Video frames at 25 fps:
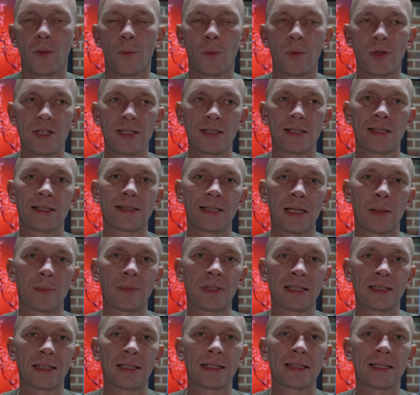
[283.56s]
which isn't
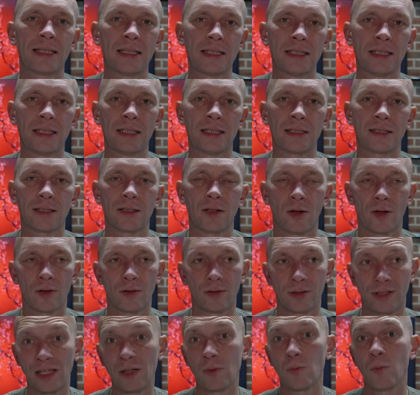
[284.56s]
something that they need
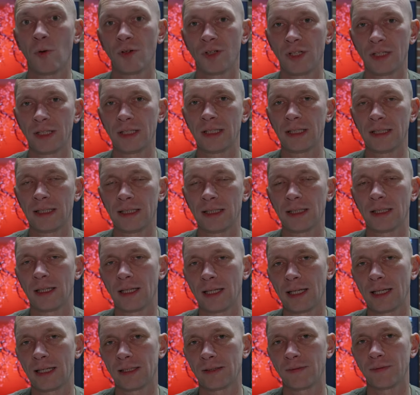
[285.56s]
or they won't need in the
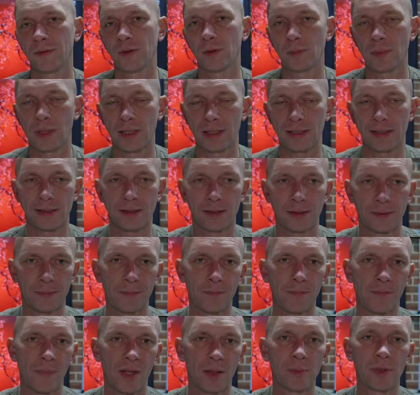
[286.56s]
next few months,
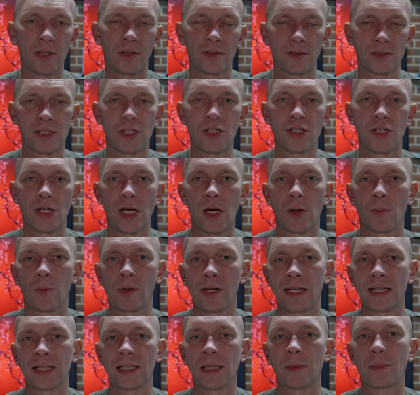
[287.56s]
because DJI
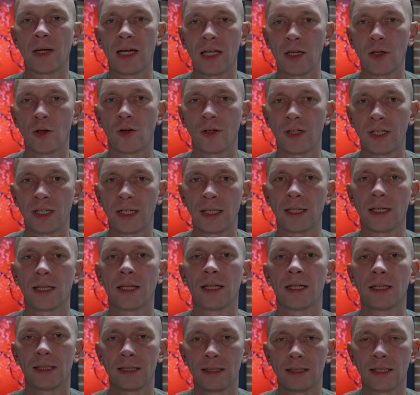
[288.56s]
will end up unlocking
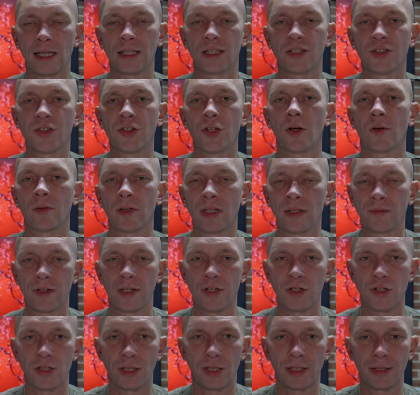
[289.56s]
that drone
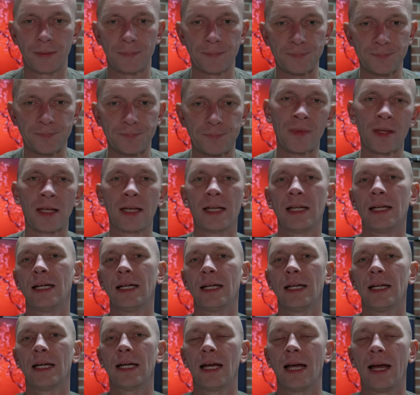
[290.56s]
eventually.
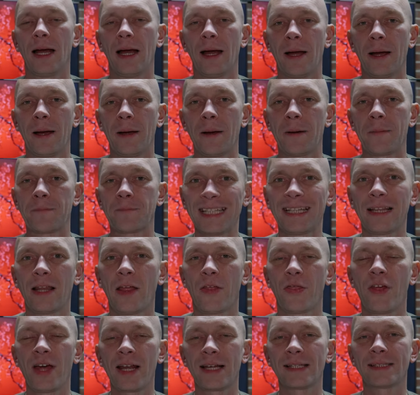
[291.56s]

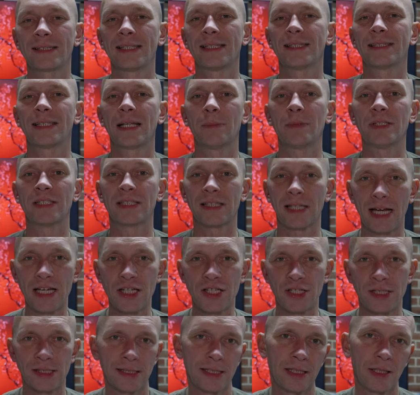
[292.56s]
The third system is
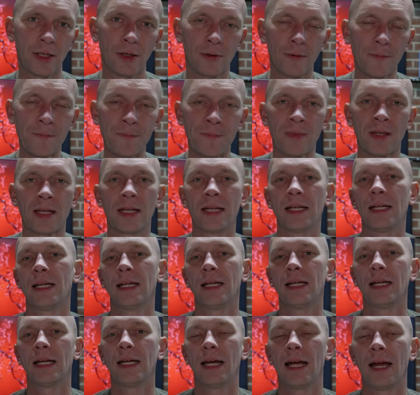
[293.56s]
HD0,
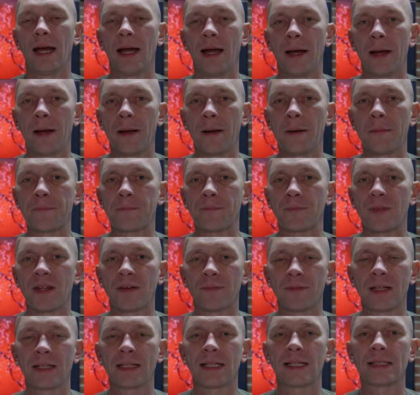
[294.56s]

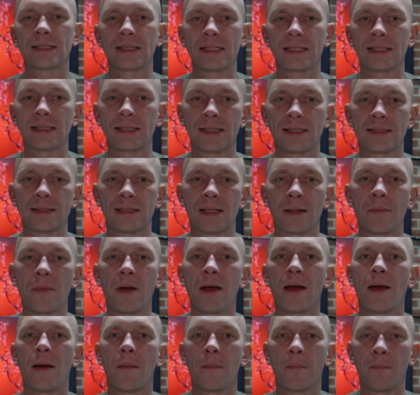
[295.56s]
fantastic system
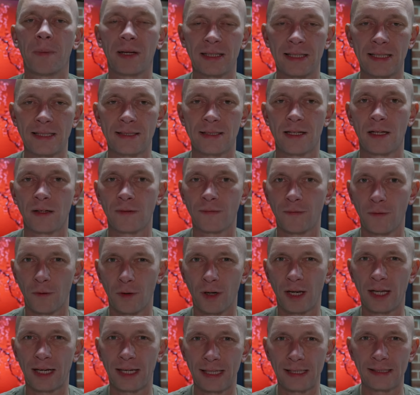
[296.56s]
but designed for
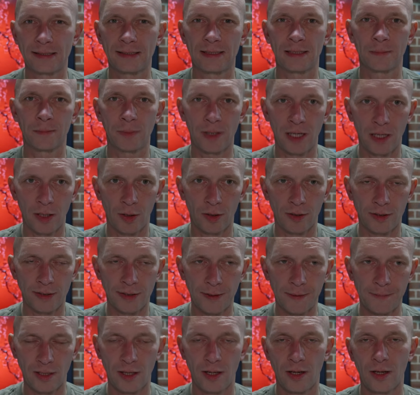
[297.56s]
racing
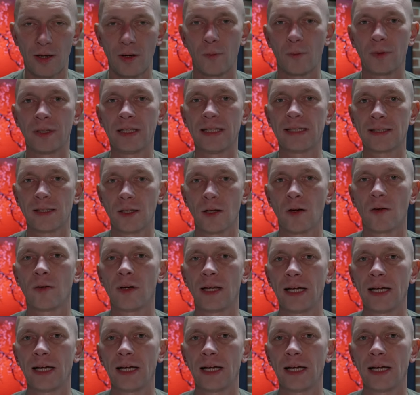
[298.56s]
pilots. With its low